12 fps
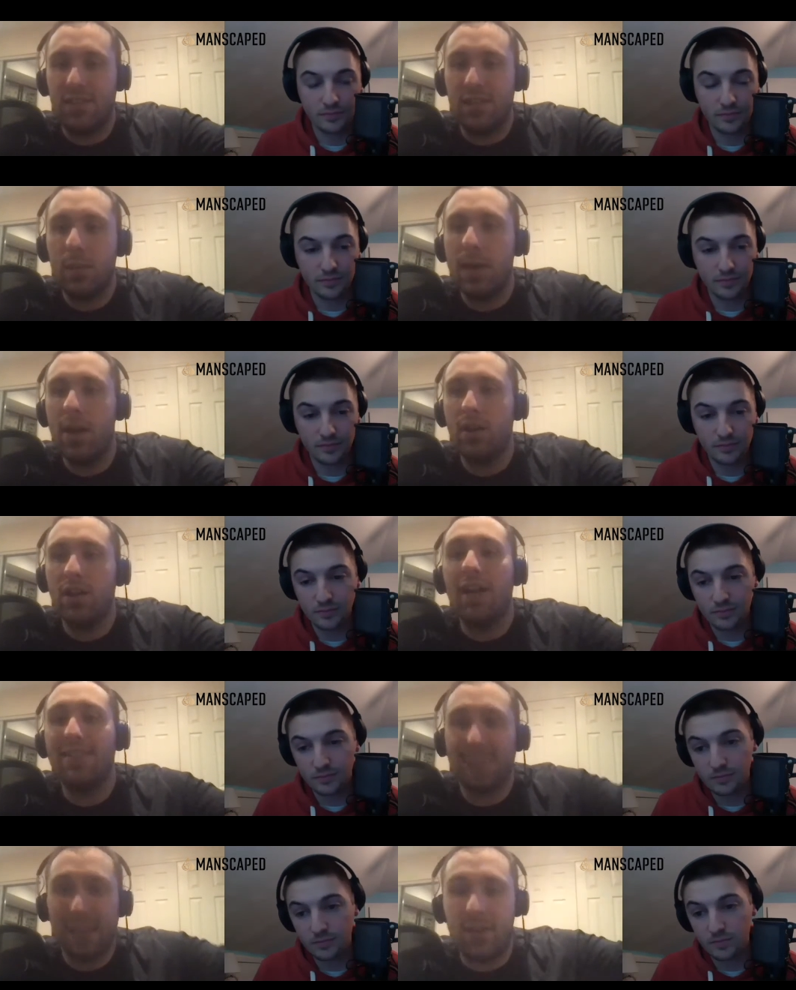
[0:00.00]
Speaker 1: He went out and
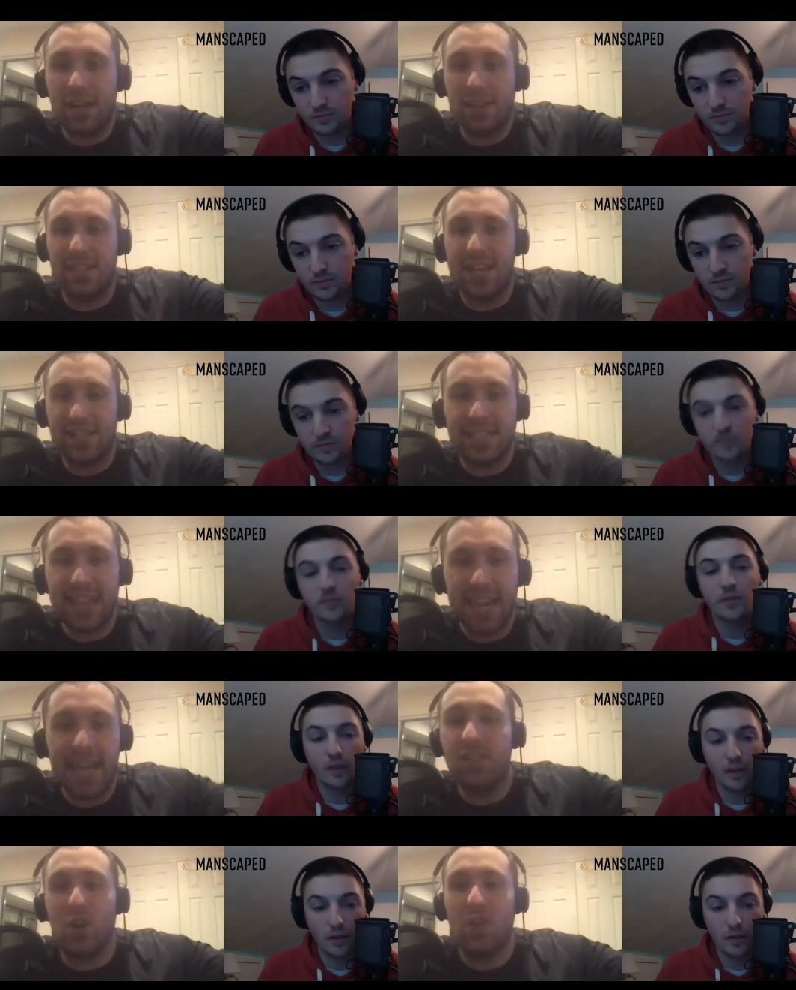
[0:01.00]
got Devin Asiasi
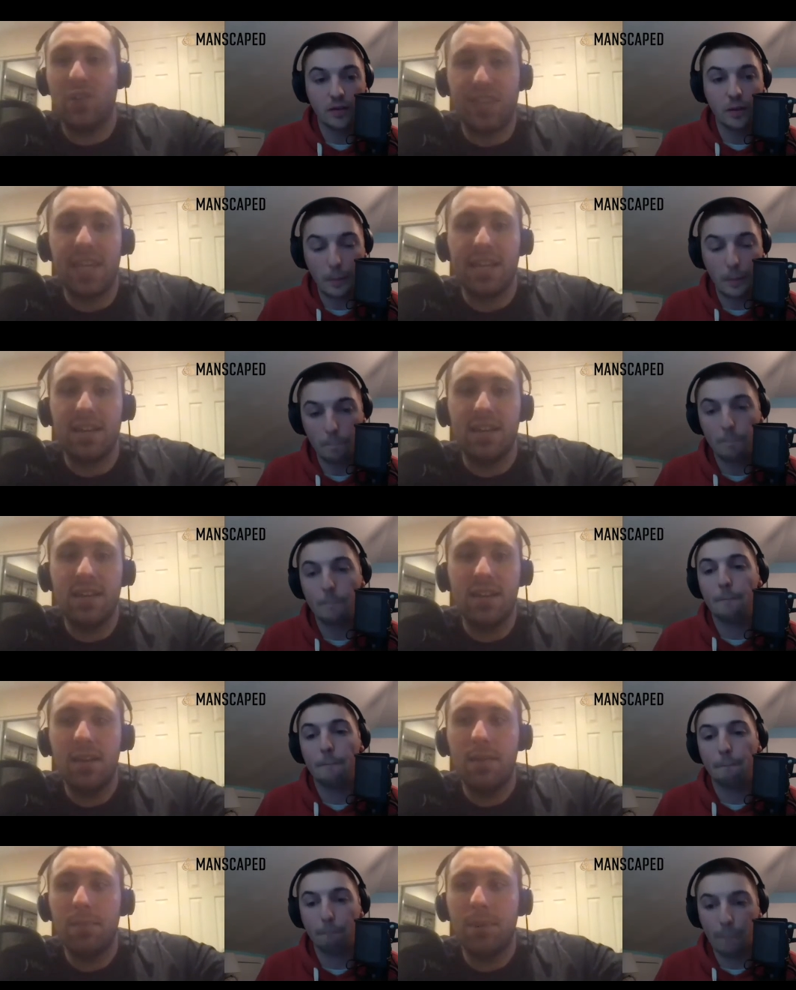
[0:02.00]
and Dalton Keene.
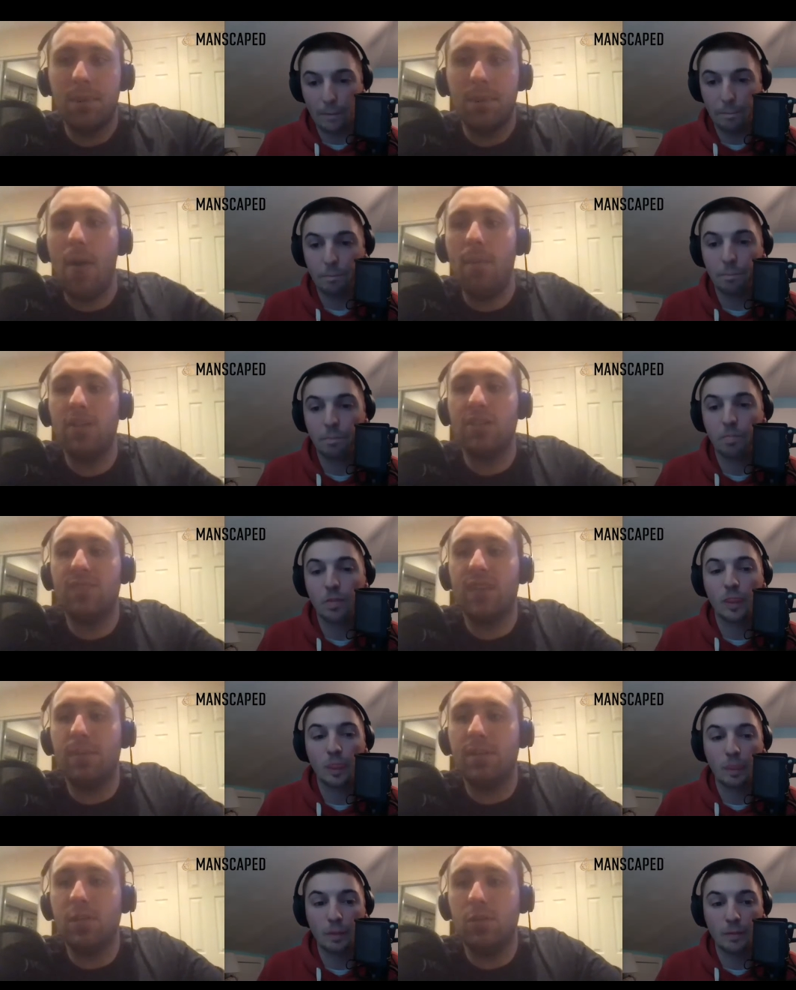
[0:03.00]
But yeah. How much have they
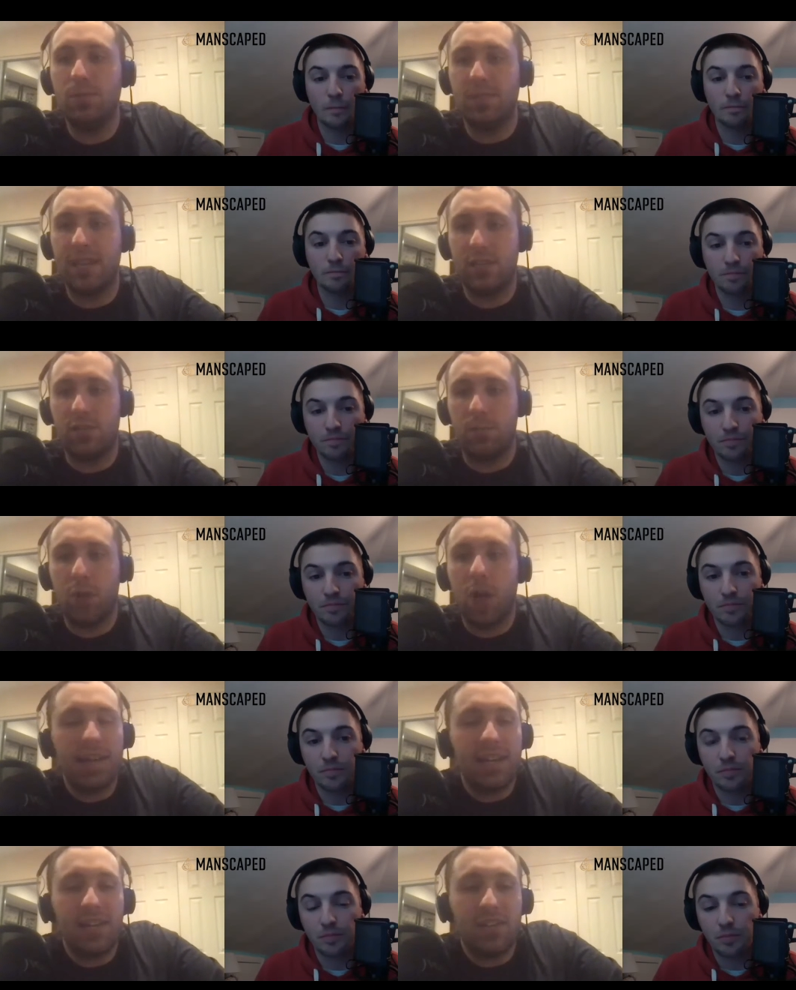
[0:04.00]
been used besides for
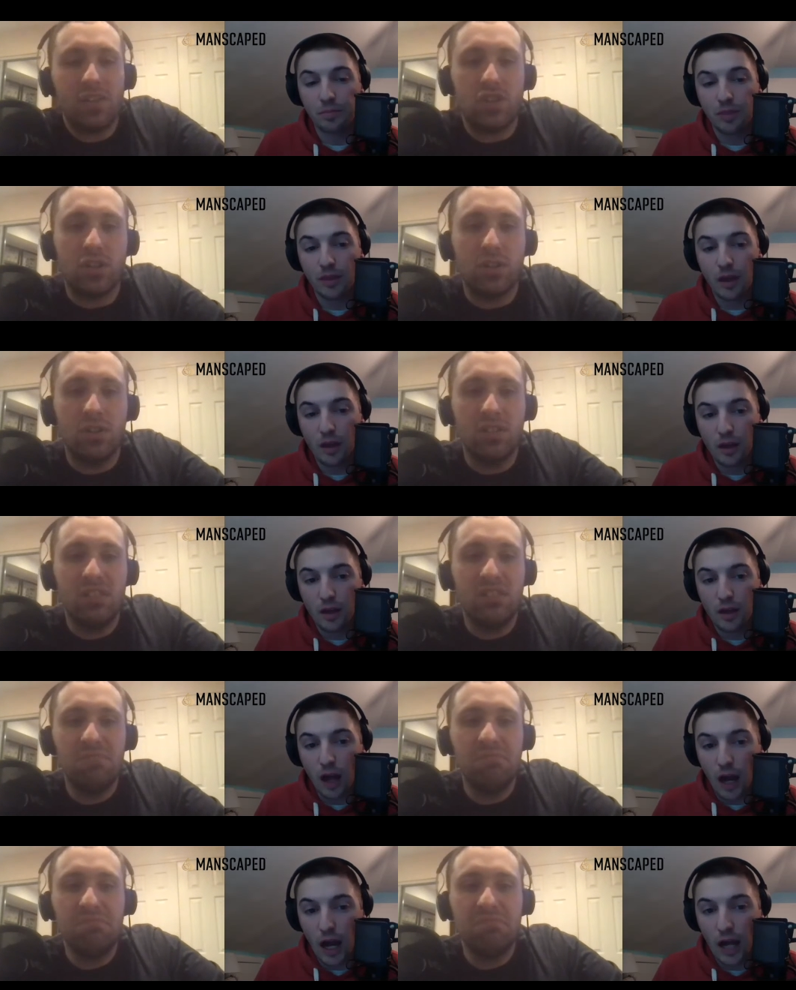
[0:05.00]
blocking this year?
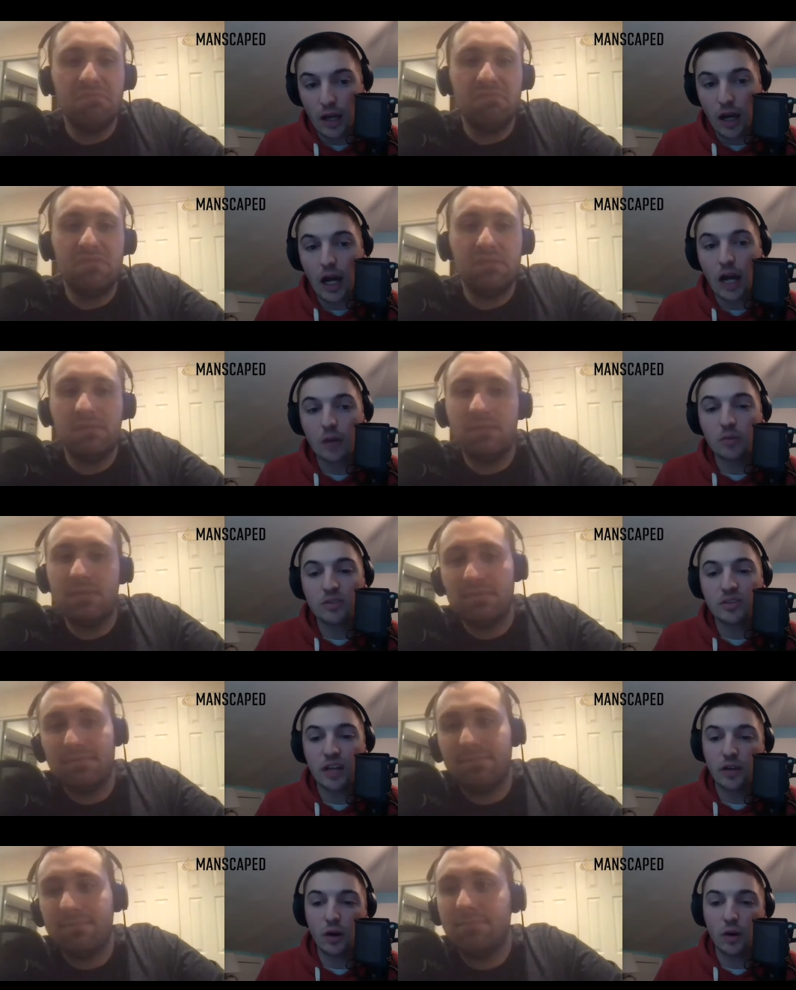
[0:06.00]
Speaker 2: I, I will
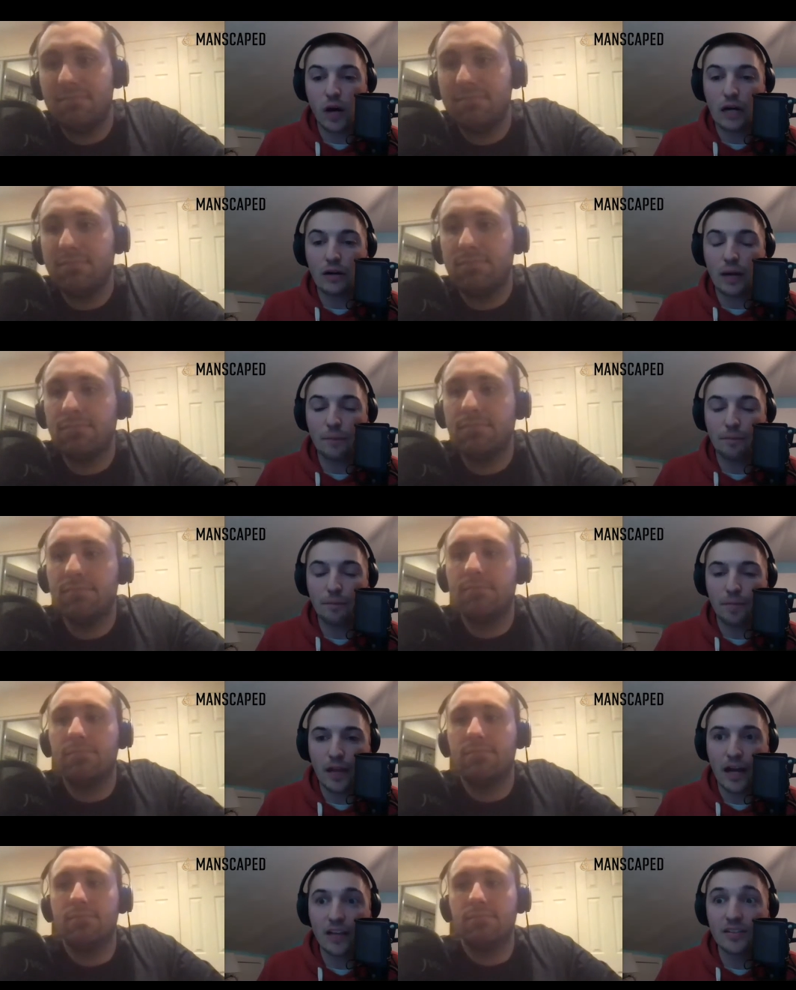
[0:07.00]
say, though,
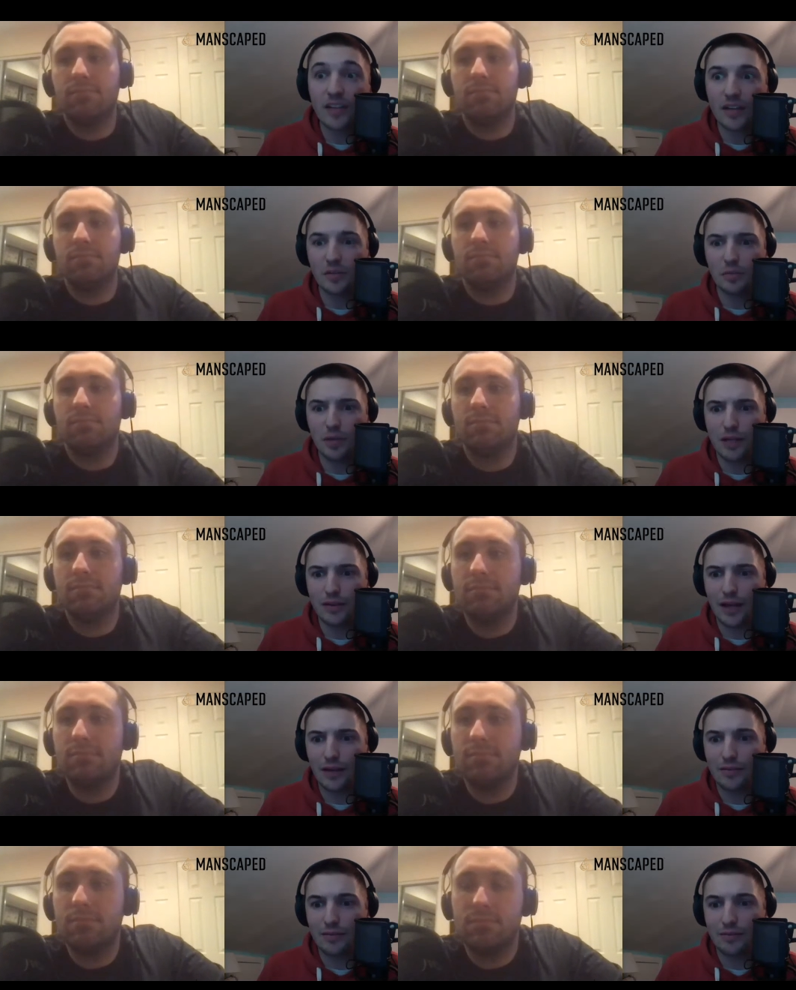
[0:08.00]
Asiasi played
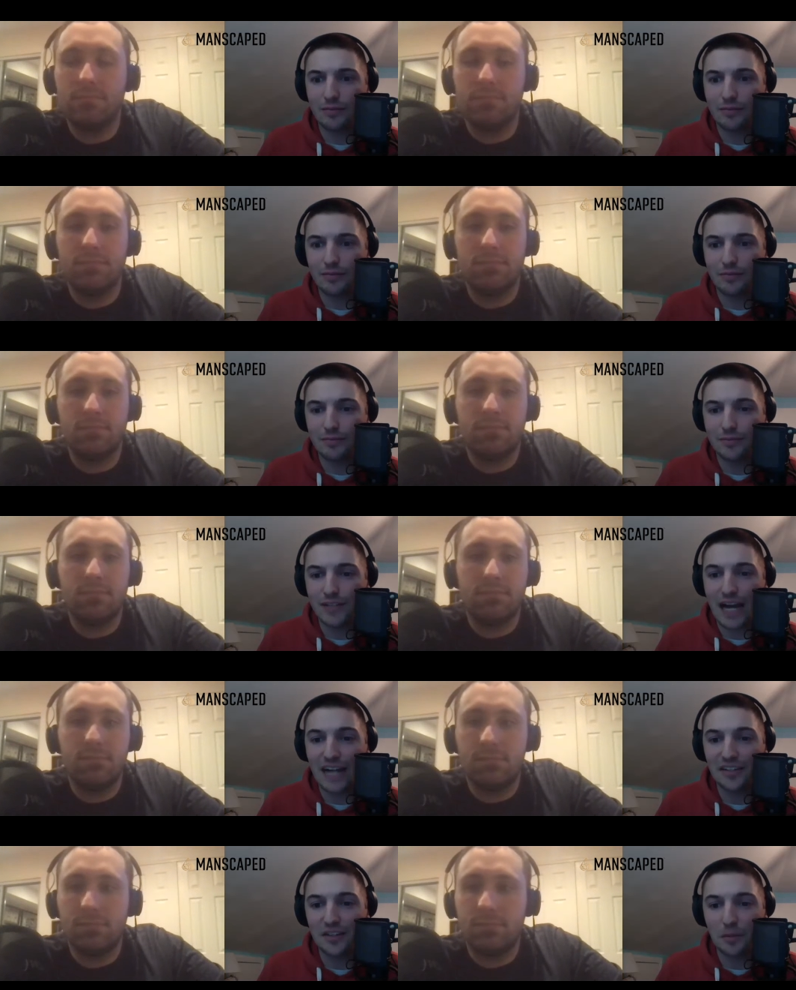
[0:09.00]
like
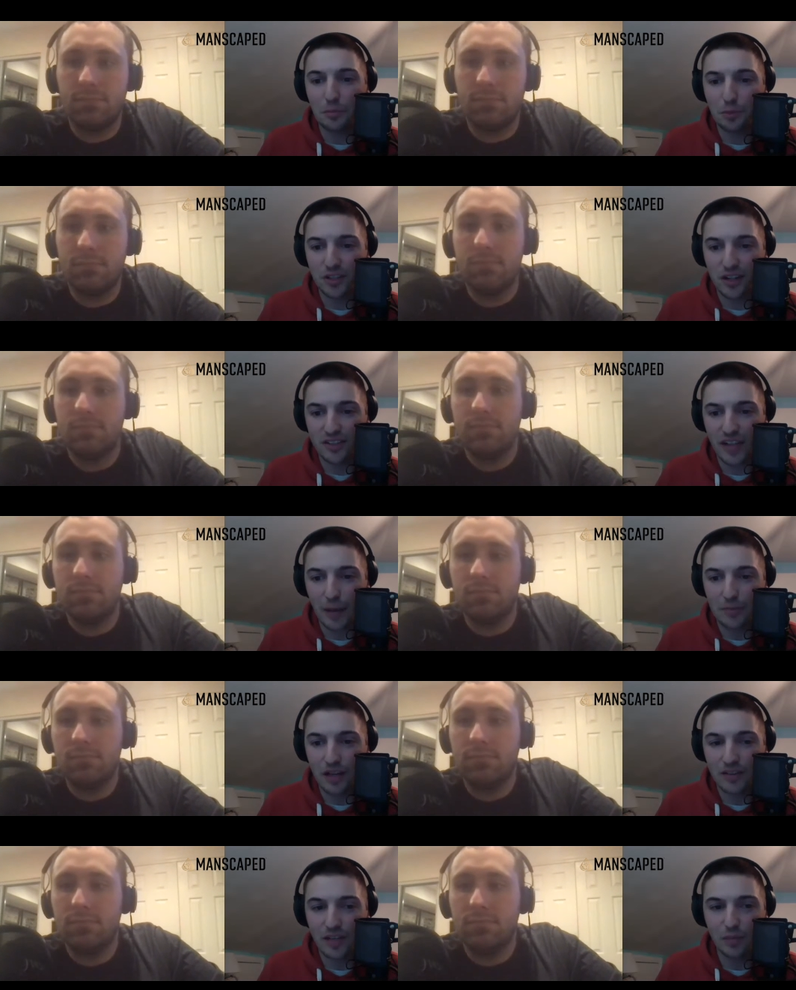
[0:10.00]
ninety-something percent of snaps
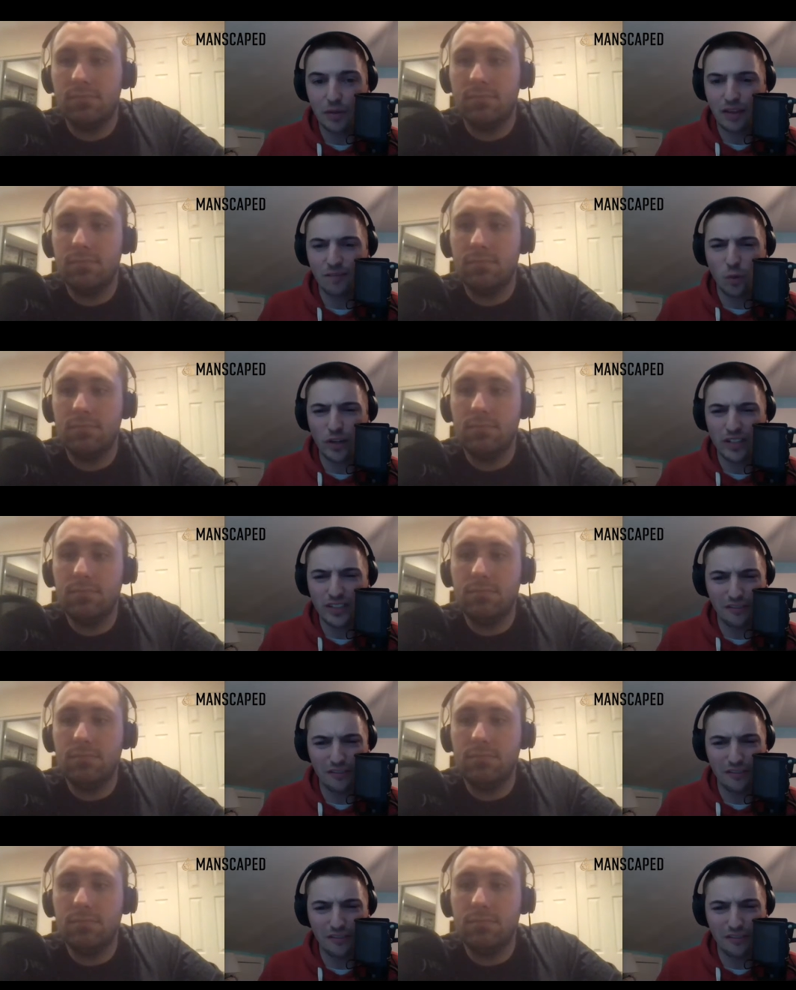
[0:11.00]
last. He played like forty-seven